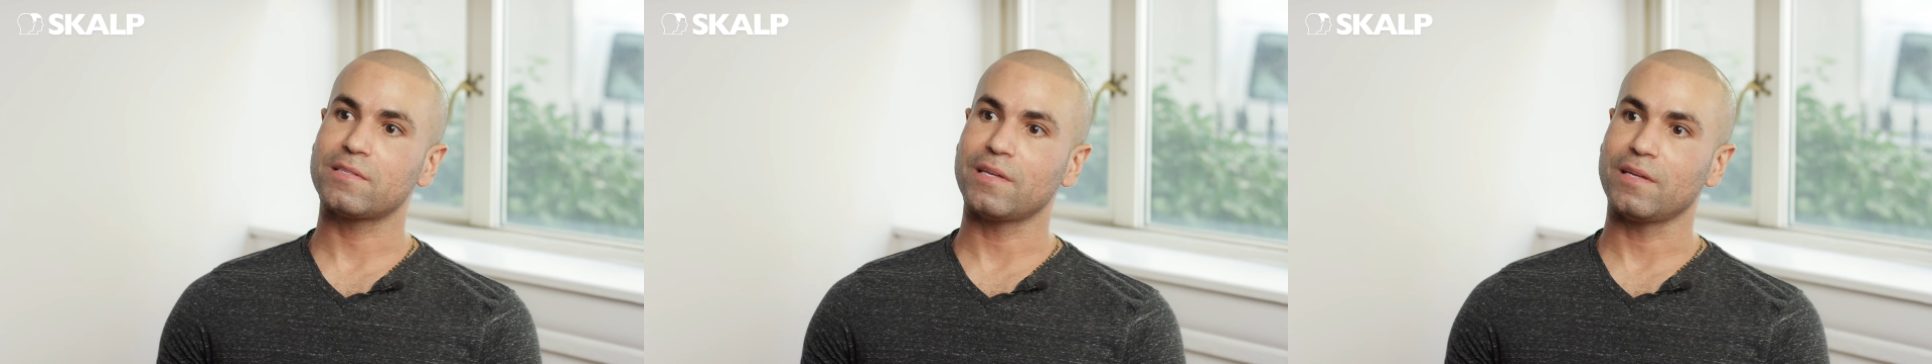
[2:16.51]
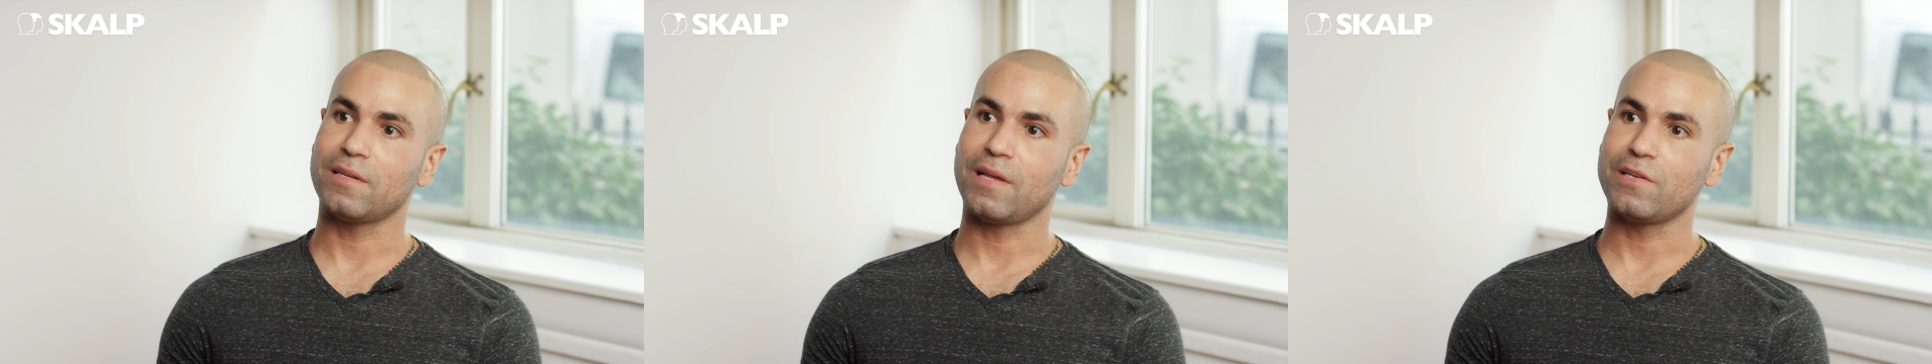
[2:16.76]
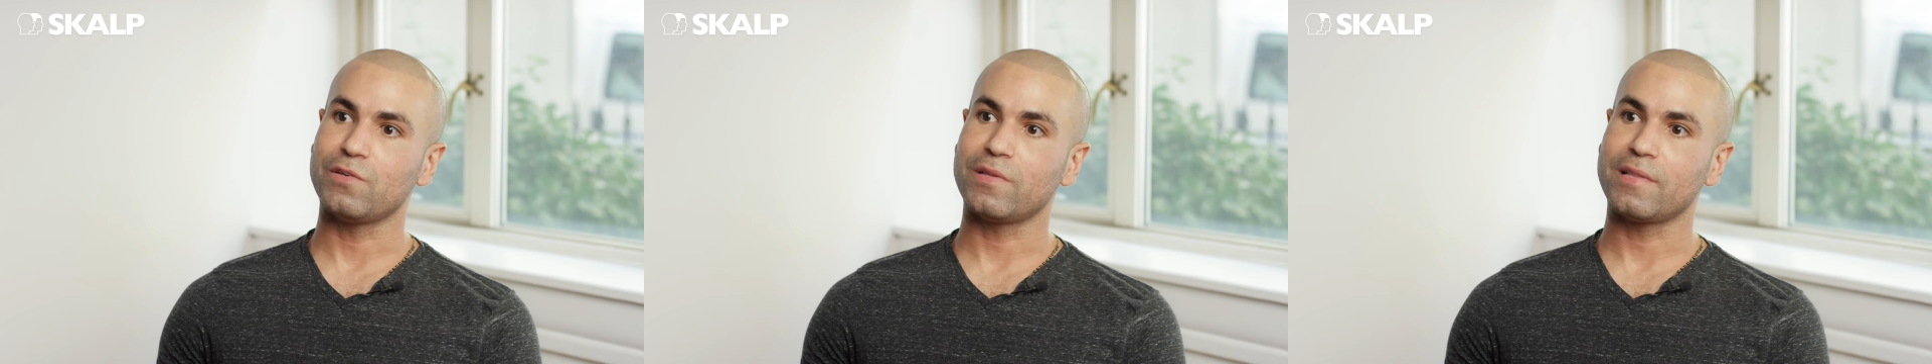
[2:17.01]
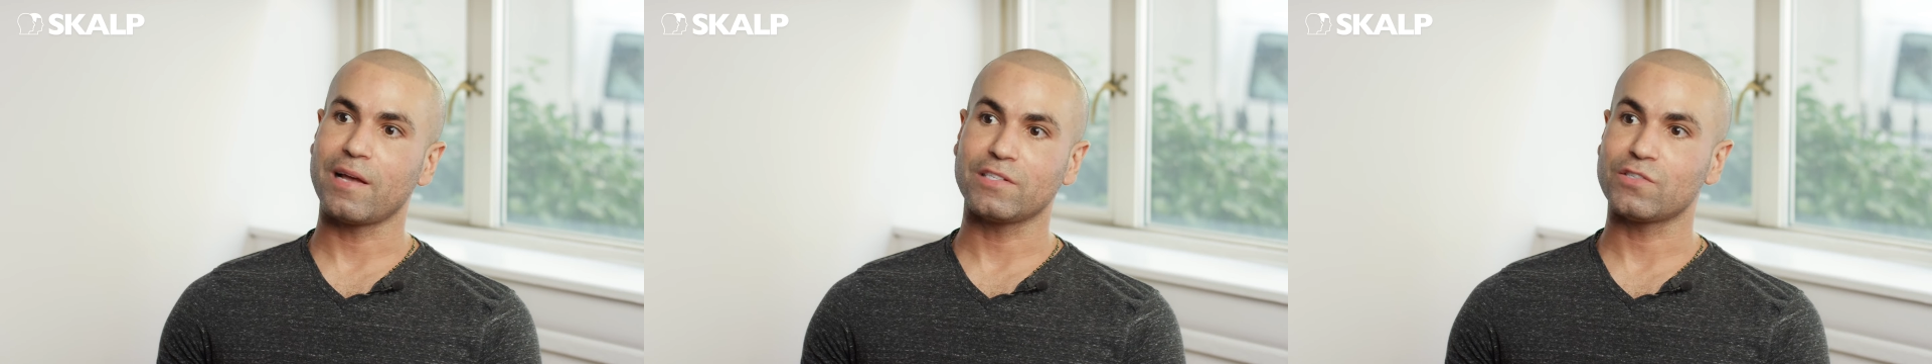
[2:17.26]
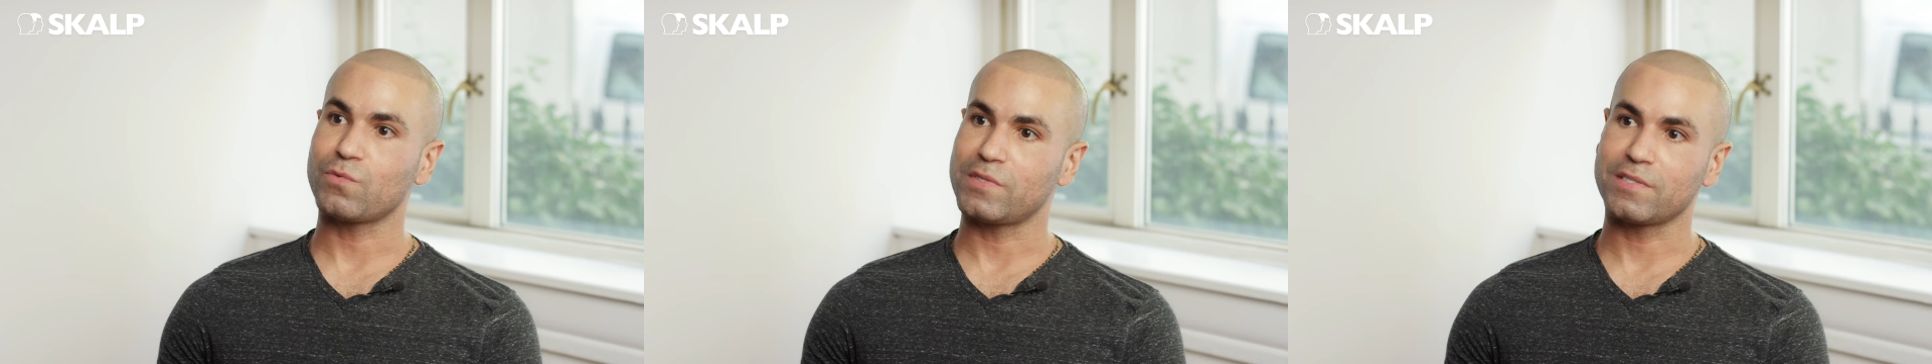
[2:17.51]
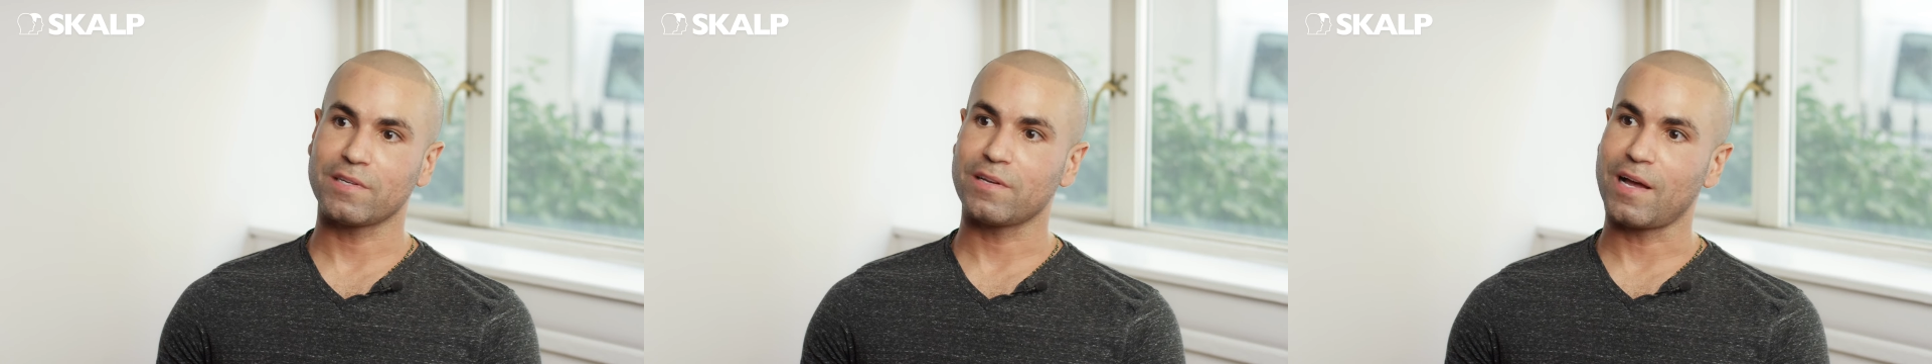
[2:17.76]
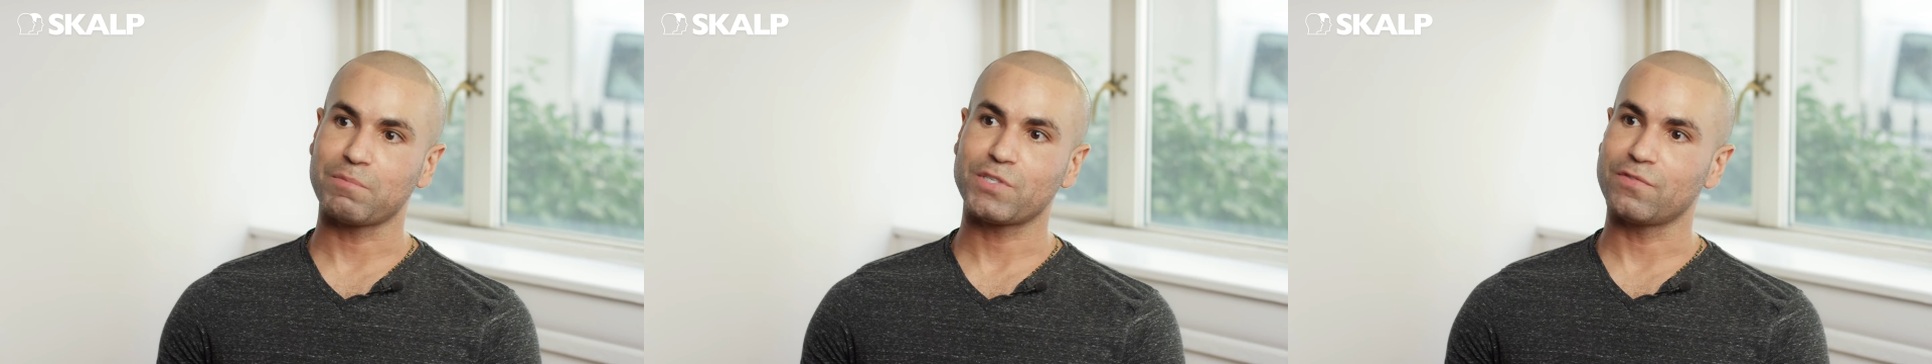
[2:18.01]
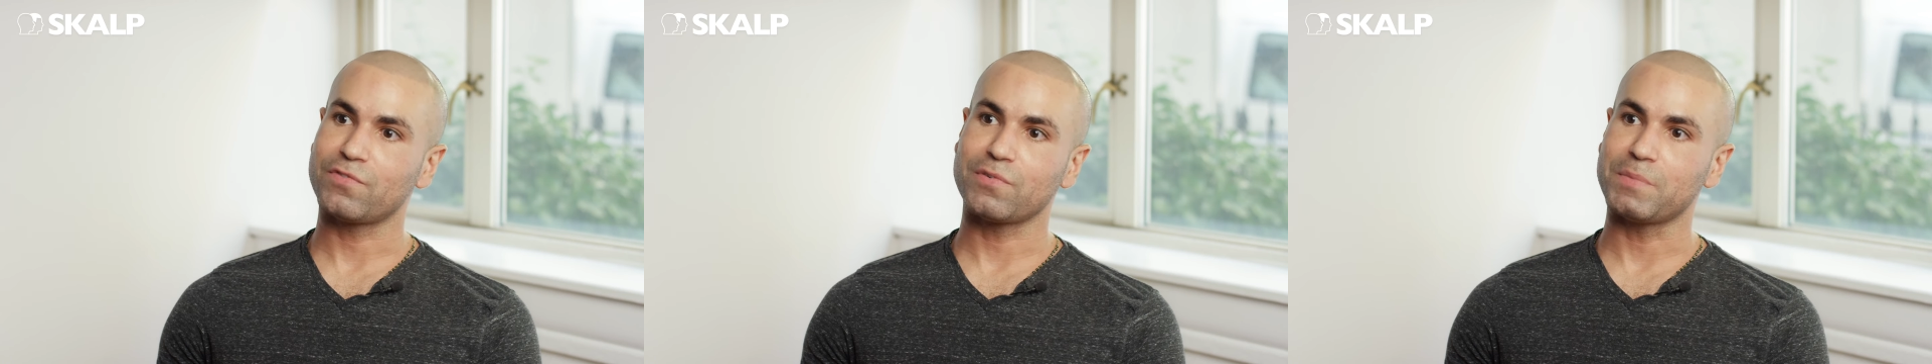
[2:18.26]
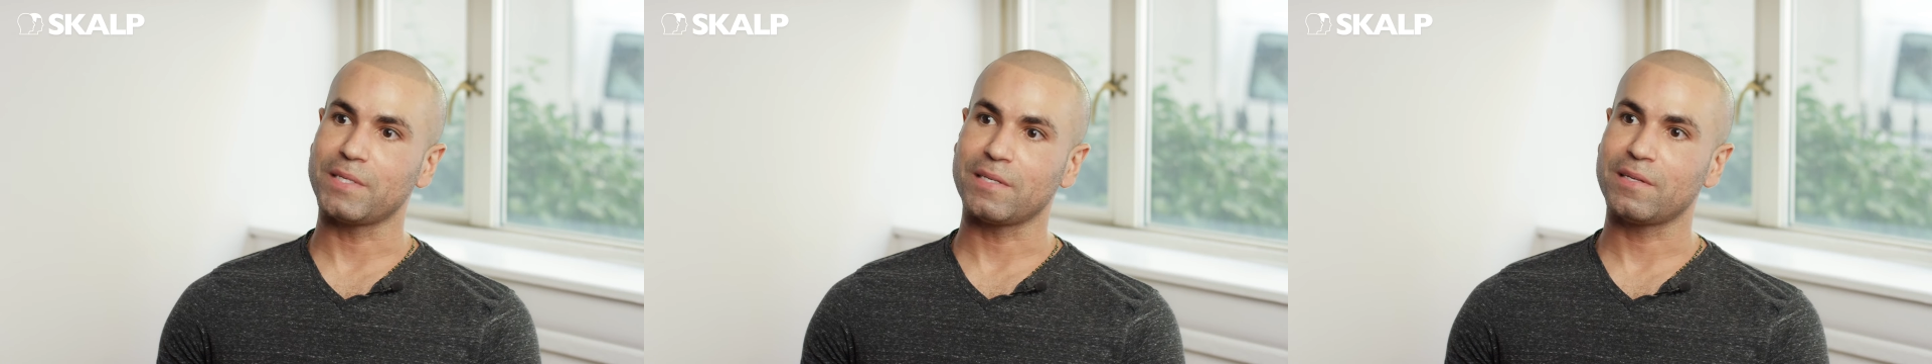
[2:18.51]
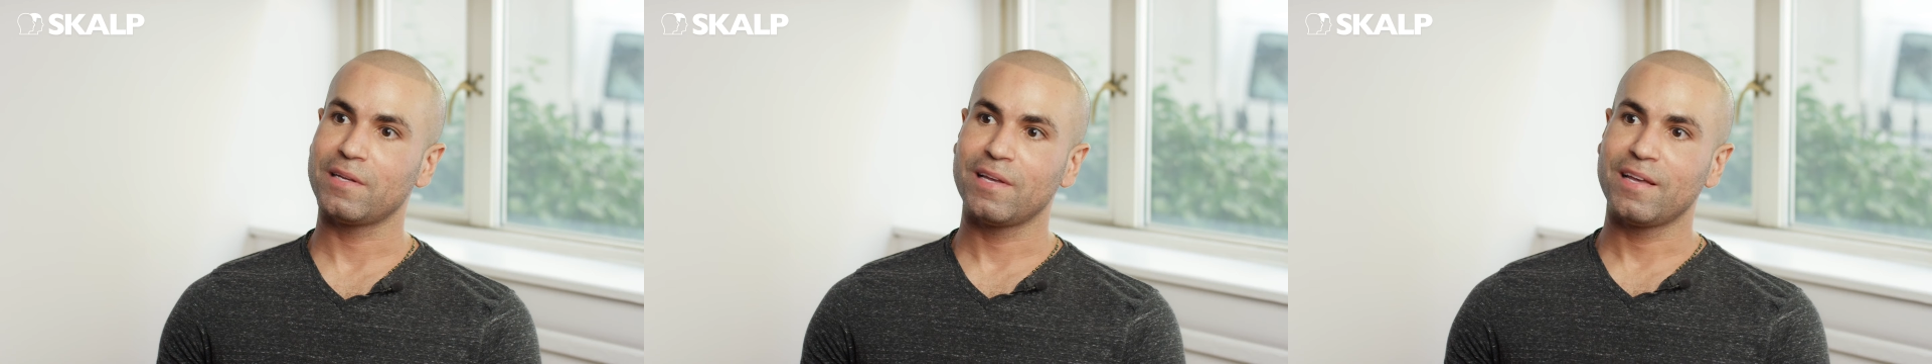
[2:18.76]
and I knew that that just wasn't an option for me.